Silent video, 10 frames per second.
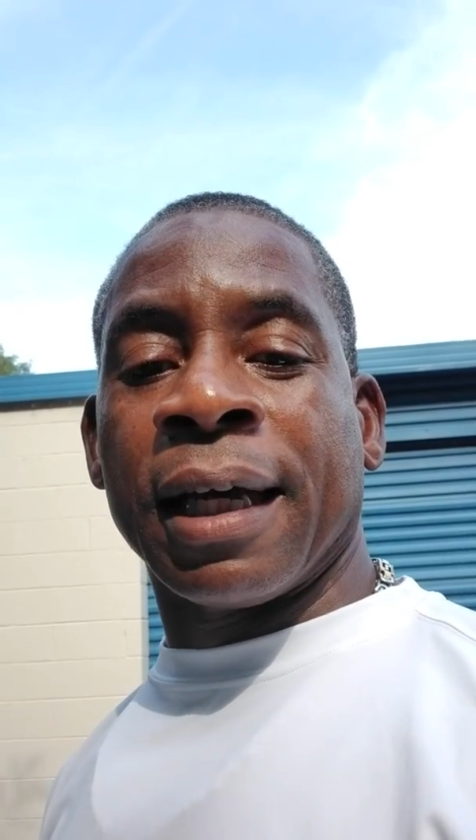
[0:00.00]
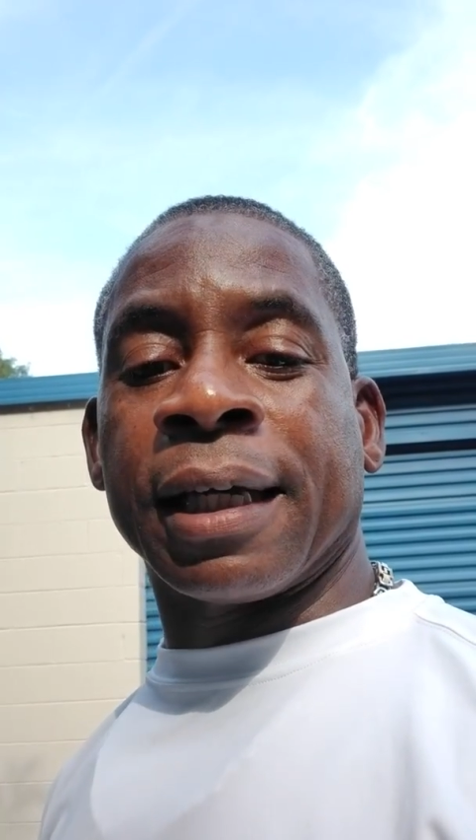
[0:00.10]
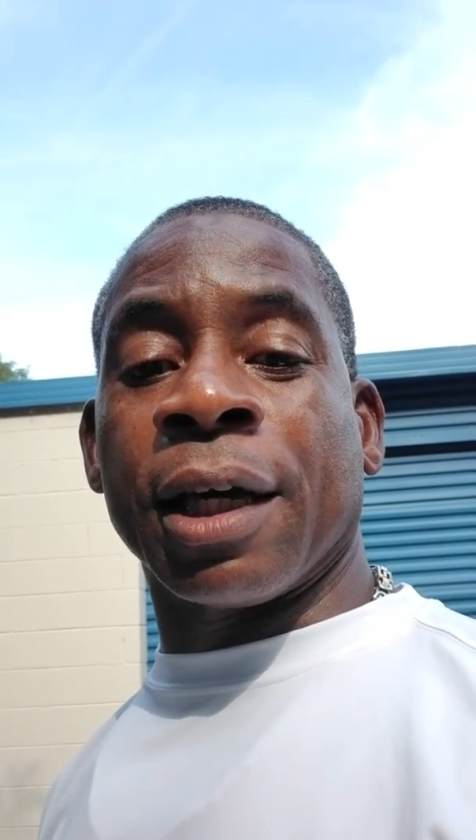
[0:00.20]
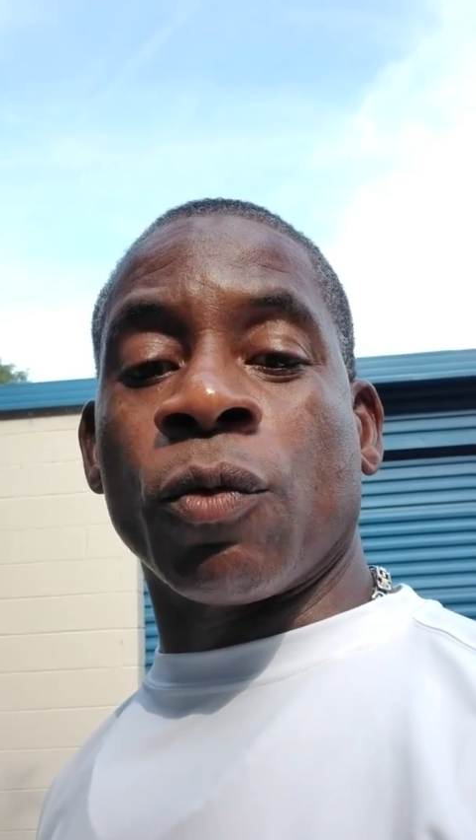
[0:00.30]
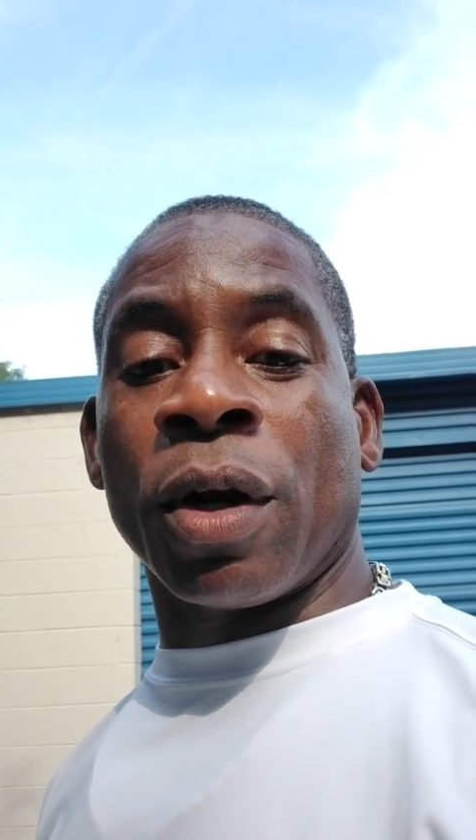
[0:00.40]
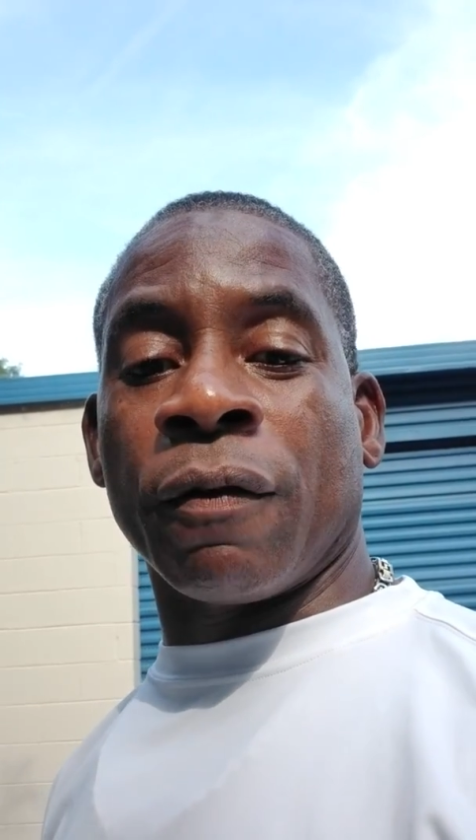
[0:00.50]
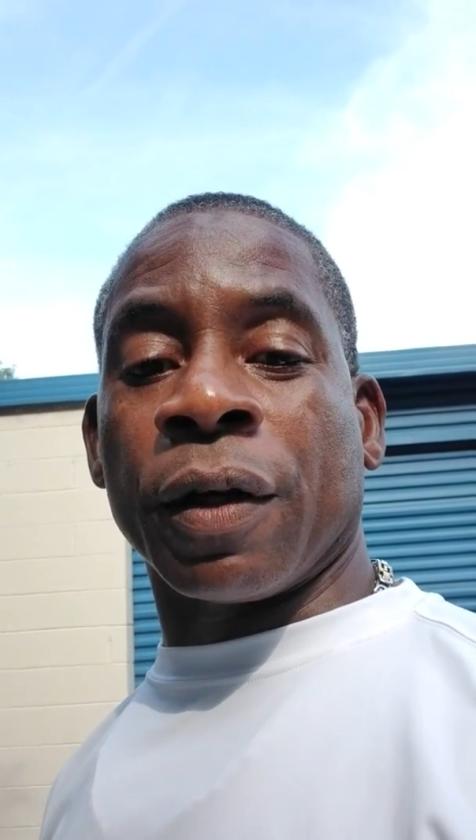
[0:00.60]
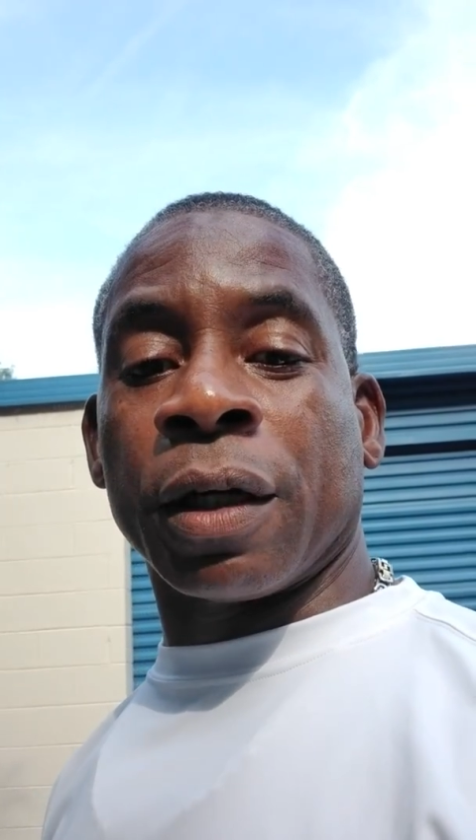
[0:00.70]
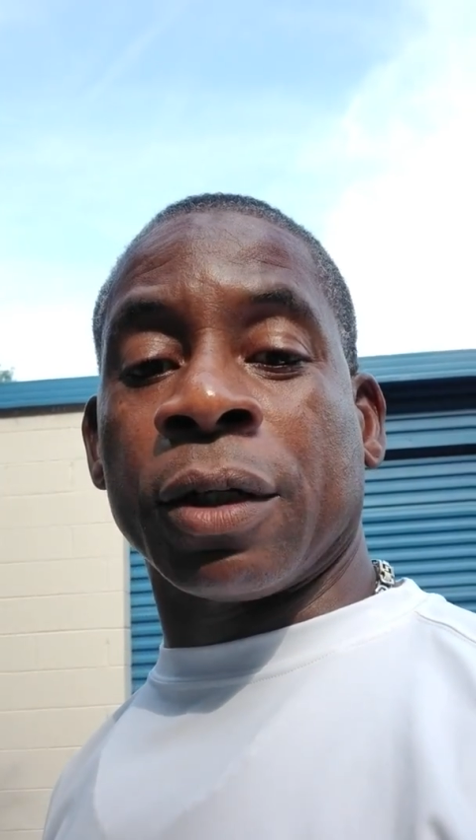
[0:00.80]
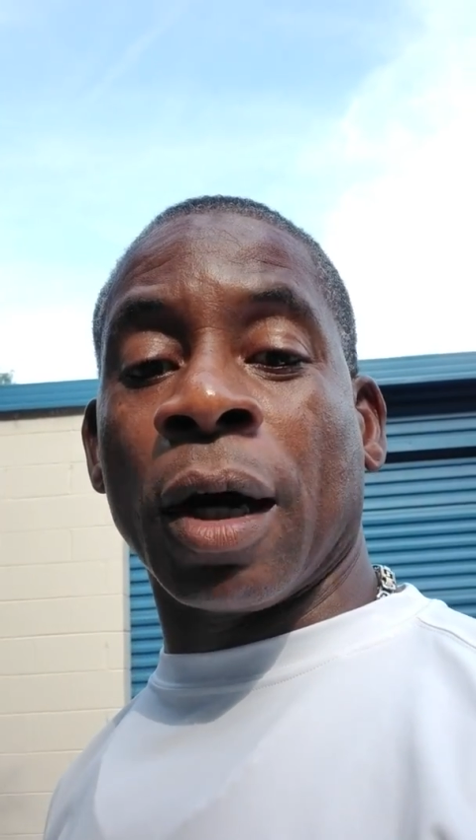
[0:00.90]
Get rid of
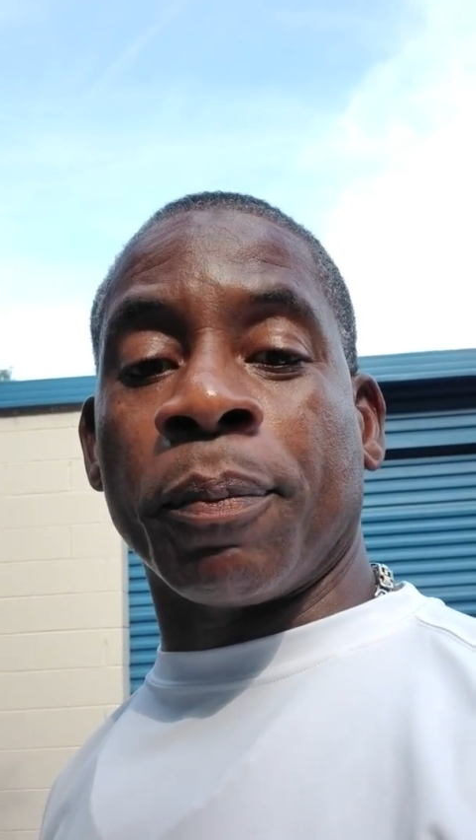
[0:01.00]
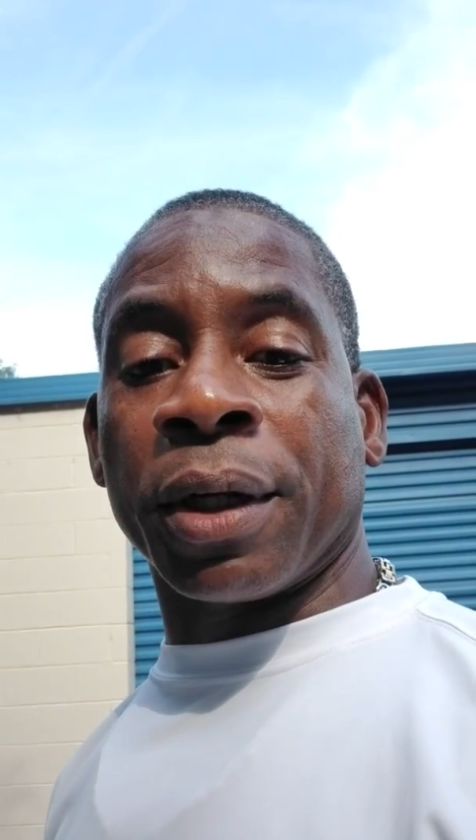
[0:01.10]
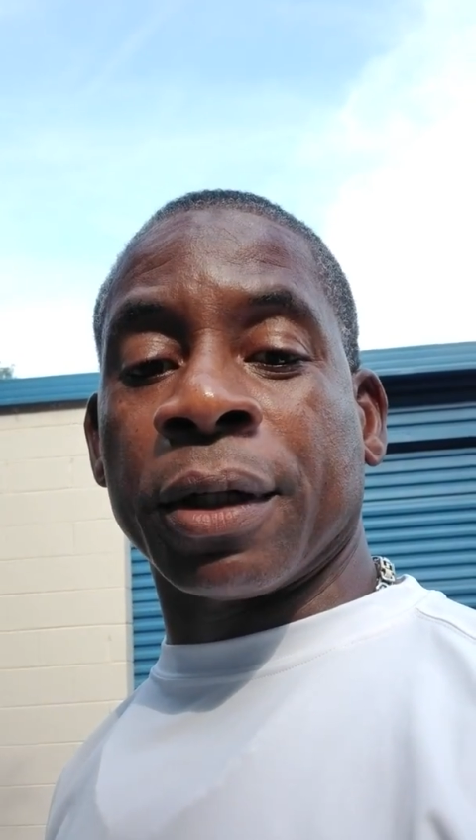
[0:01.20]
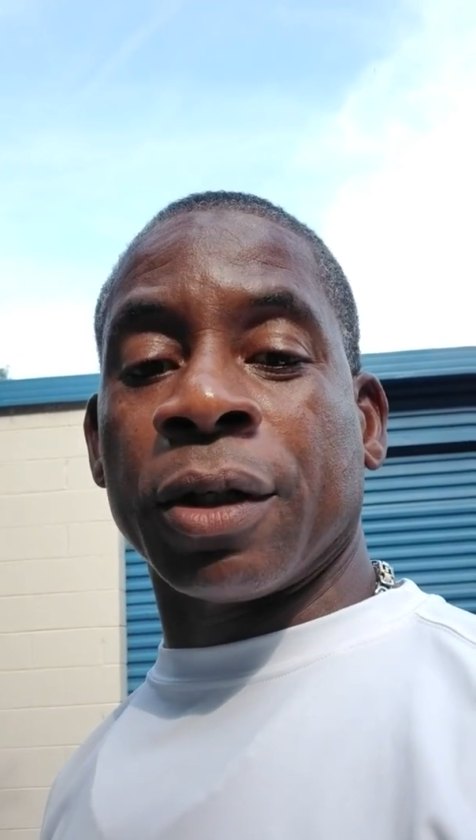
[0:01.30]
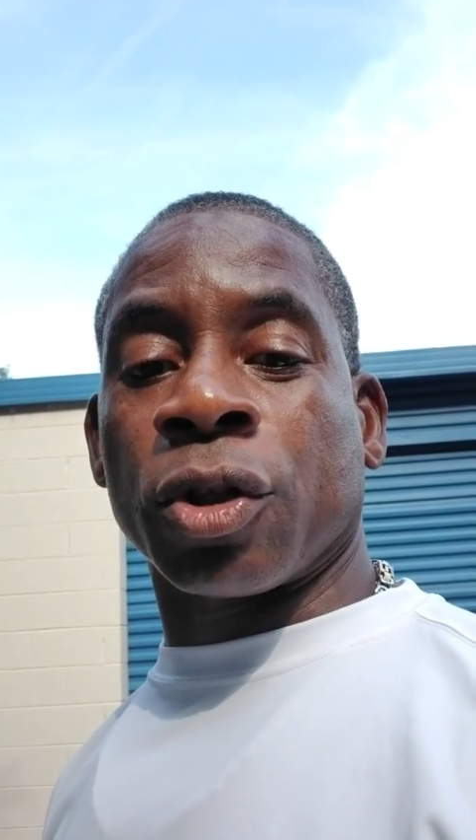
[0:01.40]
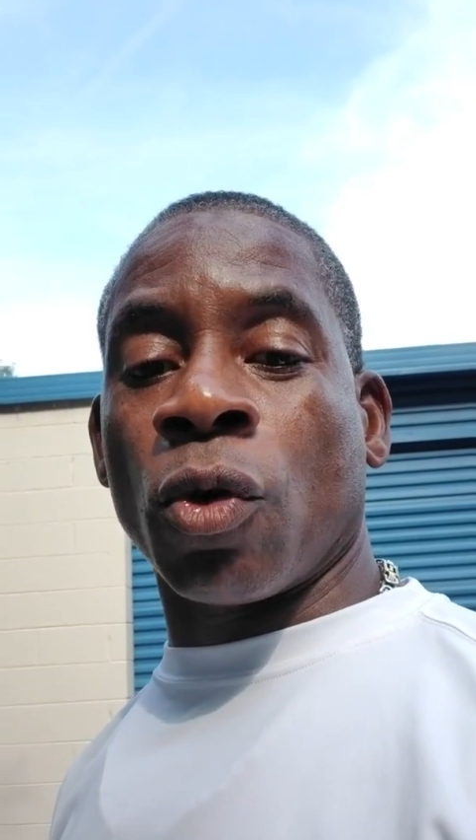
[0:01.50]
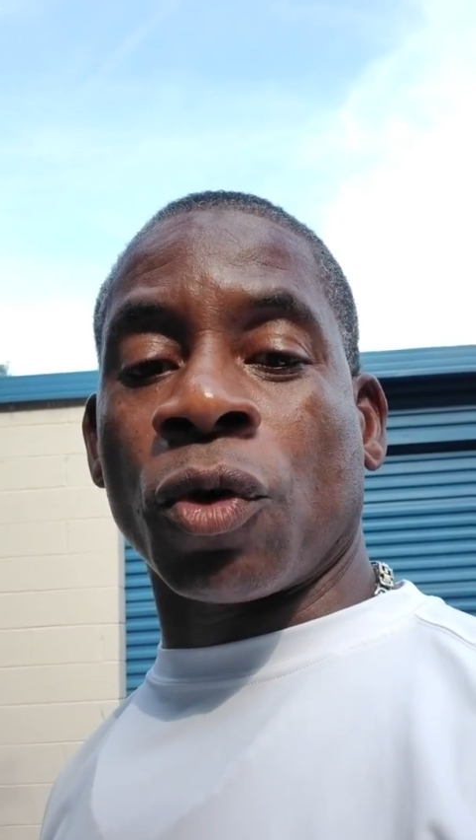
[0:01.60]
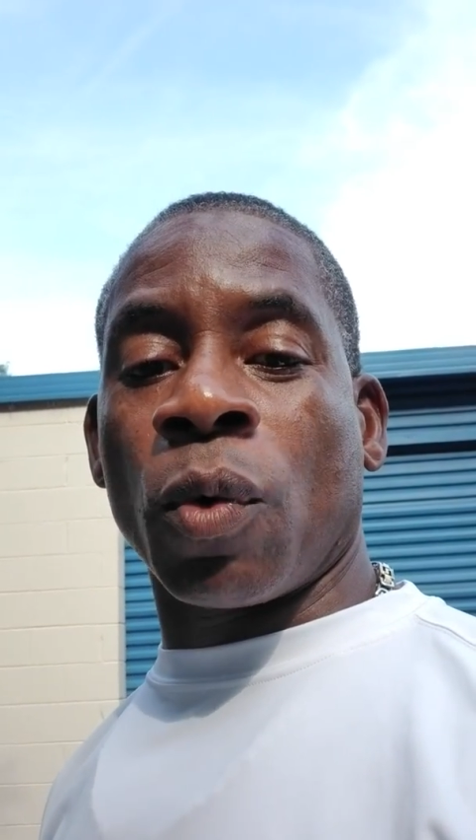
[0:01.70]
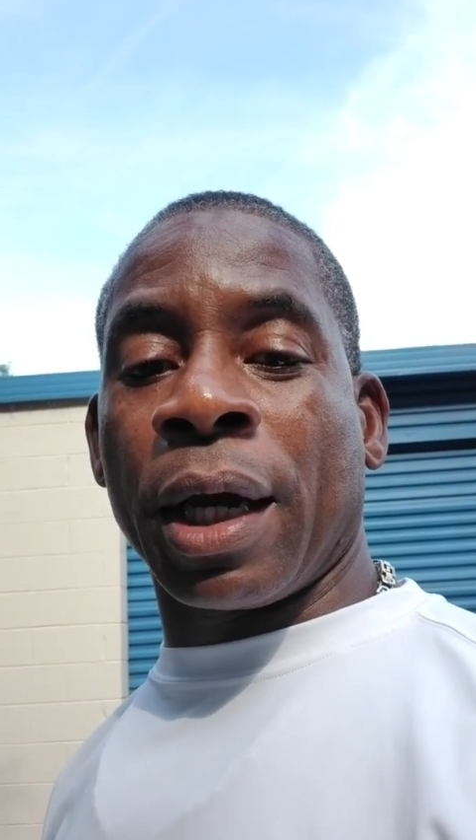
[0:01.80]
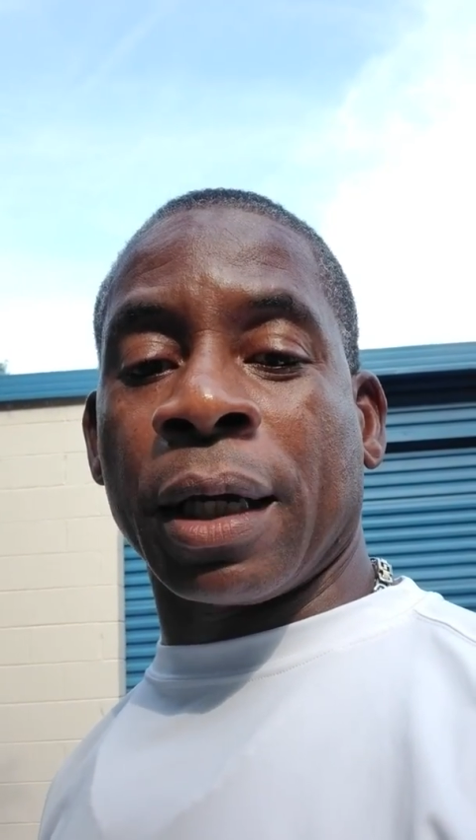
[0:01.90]
it, dump it, throw it
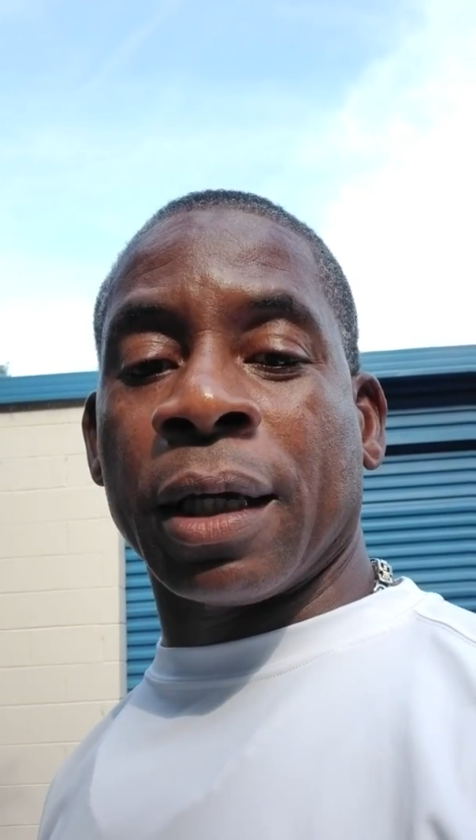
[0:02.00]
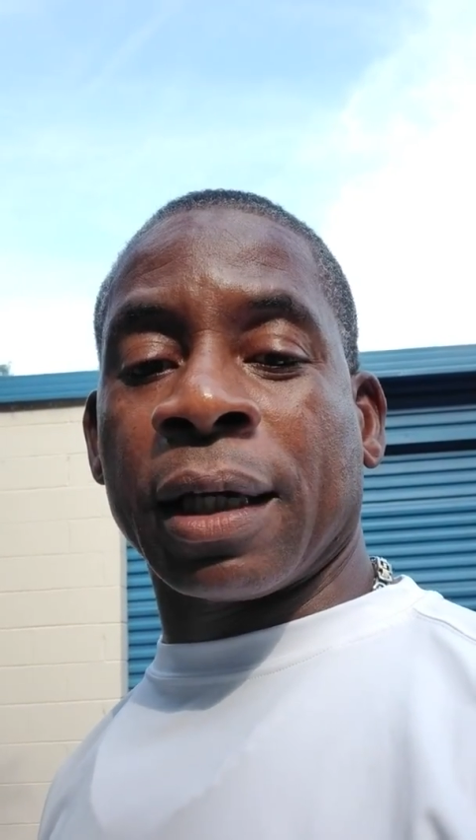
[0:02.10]
away,